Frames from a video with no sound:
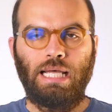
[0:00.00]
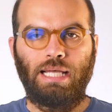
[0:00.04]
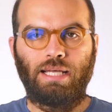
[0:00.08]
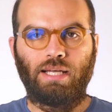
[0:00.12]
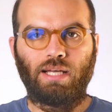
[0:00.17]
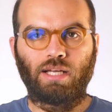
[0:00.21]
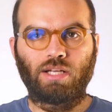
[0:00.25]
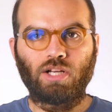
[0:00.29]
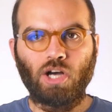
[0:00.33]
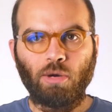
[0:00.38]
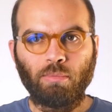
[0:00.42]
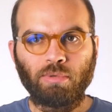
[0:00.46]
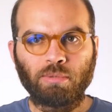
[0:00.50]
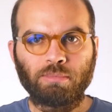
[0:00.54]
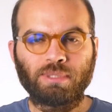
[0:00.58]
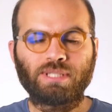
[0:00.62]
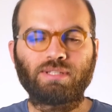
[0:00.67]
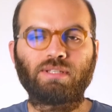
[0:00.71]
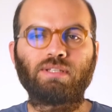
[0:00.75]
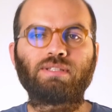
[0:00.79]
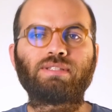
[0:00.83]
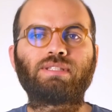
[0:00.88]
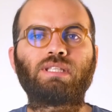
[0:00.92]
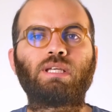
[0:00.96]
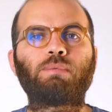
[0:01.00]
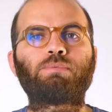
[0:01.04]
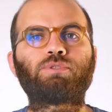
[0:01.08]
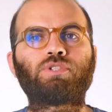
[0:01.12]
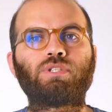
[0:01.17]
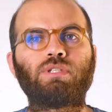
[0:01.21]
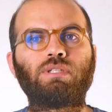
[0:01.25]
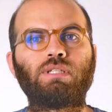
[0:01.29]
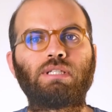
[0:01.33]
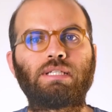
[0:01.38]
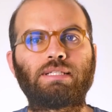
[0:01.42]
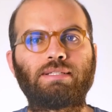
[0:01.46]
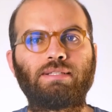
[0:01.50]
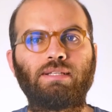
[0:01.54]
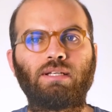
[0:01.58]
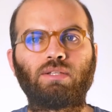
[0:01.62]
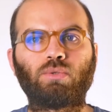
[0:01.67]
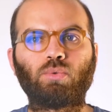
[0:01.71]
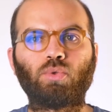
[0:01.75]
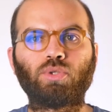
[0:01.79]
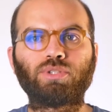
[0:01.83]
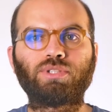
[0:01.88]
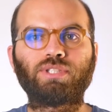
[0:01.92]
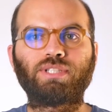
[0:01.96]
A common misconception is that
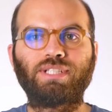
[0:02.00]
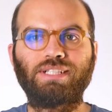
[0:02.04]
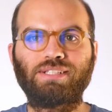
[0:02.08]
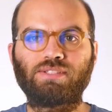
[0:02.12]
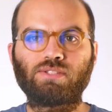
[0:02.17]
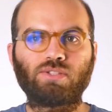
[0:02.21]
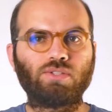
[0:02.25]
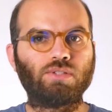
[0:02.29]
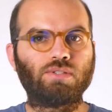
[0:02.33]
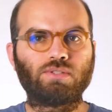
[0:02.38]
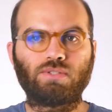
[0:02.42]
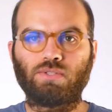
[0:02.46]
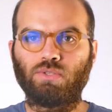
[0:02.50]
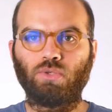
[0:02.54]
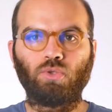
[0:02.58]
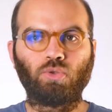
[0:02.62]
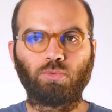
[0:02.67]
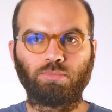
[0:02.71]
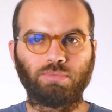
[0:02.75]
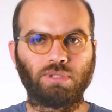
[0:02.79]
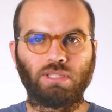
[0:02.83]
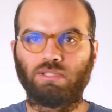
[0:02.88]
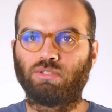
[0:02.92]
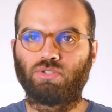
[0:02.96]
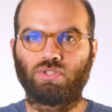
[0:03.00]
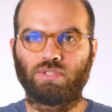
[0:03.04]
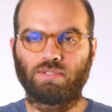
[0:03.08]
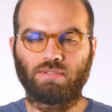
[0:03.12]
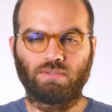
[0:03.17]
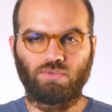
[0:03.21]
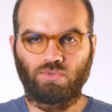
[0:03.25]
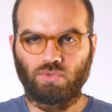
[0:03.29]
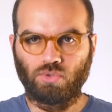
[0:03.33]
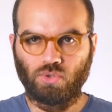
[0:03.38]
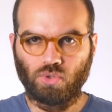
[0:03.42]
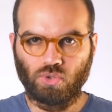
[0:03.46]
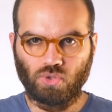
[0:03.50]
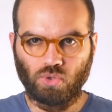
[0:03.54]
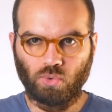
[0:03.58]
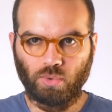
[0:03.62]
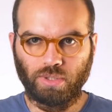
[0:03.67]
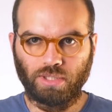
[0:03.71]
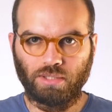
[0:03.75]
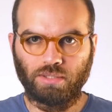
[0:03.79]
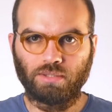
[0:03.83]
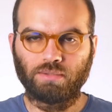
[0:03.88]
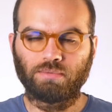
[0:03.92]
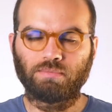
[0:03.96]
water is consumed and just goes
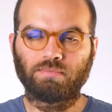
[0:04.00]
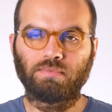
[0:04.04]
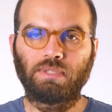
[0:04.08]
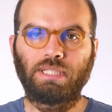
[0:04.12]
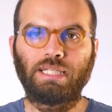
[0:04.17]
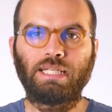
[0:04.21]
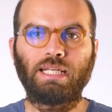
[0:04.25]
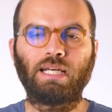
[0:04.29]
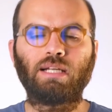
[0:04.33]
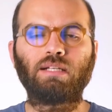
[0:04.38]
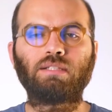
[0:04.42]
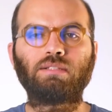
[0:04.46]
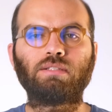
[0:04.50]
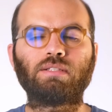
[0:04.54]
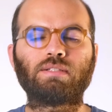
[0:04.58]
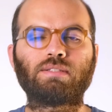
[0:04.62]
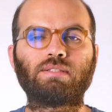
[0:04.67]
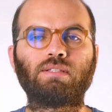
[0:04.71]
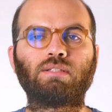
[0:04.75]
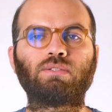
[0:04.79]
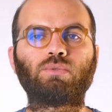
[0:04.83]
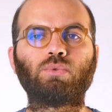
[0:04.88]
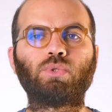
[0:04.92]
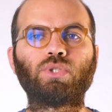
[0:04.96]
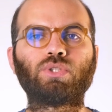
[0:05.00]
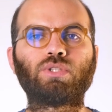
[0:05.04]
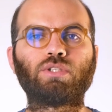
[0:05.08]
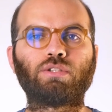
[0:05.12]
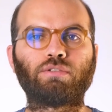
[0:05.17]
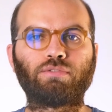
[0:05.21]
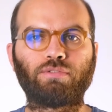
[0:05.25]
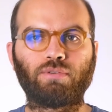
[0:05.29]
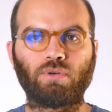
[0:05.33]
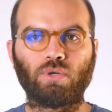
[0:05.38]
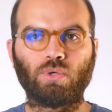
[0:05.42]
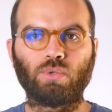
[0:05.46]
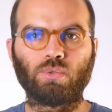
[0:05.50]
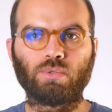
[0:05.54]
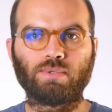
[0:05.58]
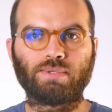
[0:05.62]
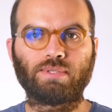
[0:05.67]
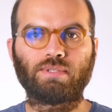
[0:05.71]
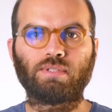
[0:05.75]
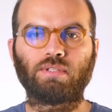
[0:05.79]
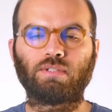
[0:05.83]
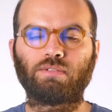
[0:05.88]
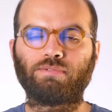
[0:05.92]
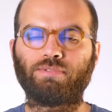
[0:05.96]
away. The reality is that water
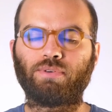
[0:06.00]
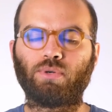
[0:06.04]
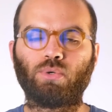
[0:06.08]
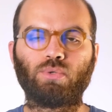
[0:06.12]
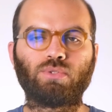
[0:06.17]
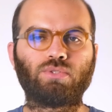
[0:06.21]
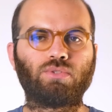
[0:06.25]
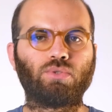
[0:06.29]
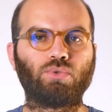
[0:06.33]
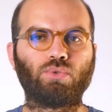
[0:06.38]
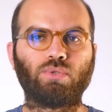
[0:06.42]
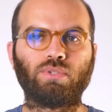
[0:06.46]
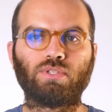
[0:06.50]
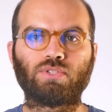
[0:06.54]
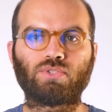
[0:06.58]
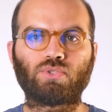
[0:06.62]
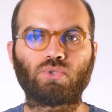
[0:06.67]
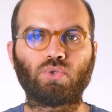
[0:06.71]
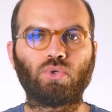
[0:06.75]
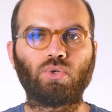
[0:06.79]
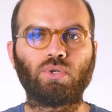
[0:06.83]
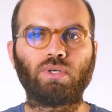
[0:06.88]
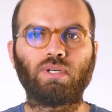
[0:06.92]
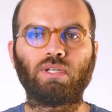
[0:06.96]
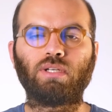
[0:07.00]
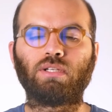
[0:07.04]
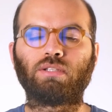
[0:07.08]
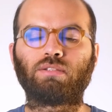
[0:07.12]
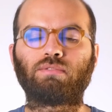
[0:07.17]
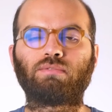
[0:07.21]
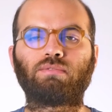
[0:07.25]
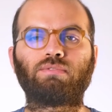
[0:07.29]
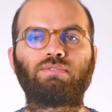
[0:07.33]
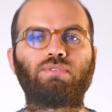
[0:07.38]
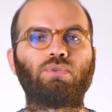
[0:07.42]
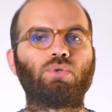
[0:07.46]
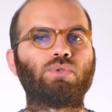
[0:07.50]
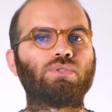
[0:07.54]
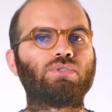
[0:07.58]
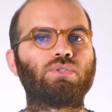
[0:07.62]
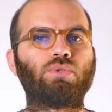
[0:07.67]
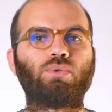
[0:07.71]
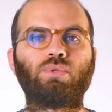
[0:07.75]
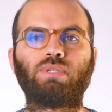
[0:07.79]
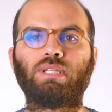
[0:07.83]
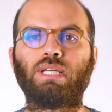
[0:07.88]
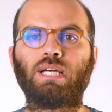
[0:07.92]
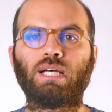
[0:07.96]
flows. It flows through the soil, it flows
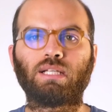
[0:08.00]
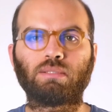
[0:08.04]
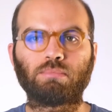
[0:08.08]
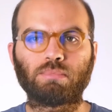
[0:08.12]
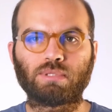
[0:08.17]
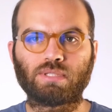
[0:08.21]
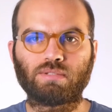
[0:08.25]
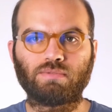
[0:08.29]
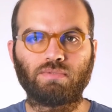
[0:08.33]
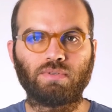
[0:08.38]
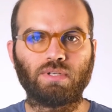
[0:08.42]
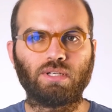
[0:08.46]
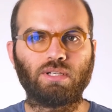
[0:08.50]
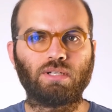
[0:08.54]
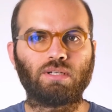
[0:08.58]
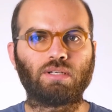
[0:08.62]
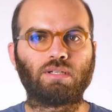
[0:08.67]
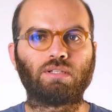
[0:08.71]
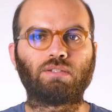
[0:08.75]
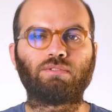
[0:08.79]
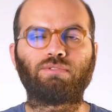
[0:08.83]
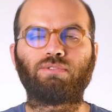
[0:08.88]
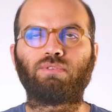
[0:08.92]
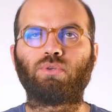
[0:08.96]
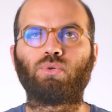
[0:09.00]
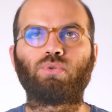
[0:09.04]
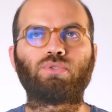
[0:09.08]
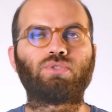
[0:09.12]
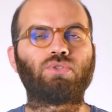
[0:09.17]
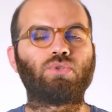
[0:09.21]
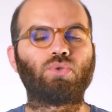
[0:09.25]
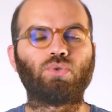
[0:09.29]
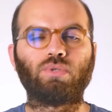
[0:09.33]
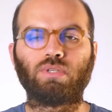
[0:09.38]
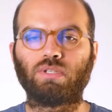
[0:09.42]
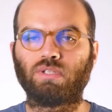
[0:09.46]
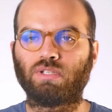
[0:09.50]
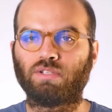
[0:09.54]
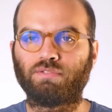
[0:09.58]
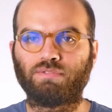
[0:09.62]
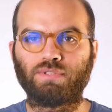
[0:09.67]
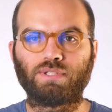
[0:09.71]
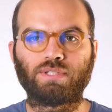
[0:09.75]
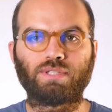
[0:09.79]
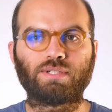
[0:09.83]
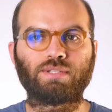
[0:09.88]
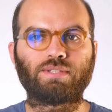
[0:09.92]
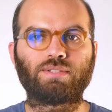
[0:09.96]
through the atmosphere, it flows through
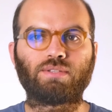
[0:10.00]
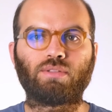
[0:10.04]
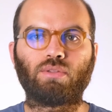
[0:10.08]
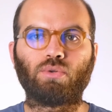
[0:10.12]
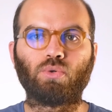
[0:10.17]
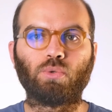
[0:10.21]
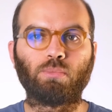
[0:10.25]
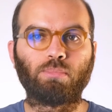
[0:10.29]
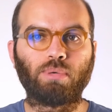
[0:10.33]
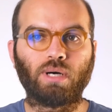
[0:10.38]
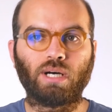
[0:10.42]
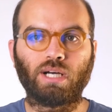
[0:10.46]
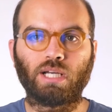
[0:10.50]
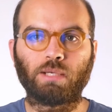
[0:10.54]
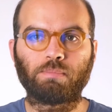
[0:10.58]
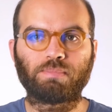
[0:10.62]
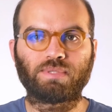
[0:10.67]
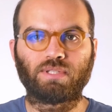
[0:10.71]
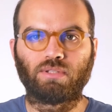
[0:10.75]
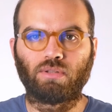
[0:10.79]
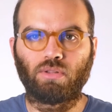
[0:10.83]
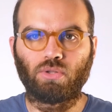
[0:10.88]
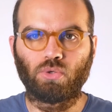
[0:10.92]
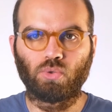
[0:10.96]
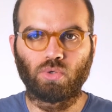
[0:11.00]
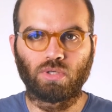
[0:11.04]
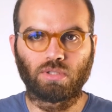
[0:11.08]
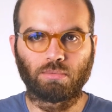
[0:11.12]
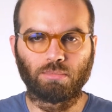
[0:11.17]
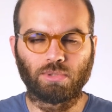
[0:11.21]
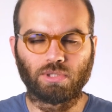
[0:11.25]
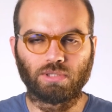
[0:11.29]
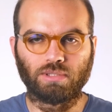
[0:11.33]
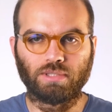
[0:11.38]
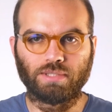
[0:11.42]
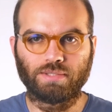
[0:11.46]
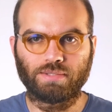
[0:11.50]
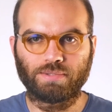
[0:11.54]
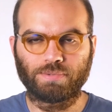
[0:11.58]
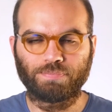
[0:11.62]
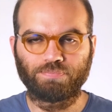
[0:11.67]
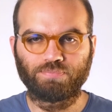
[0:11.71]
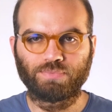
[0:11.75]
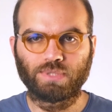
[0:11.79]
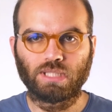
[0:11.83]
rivers, through pipes, through our bodies.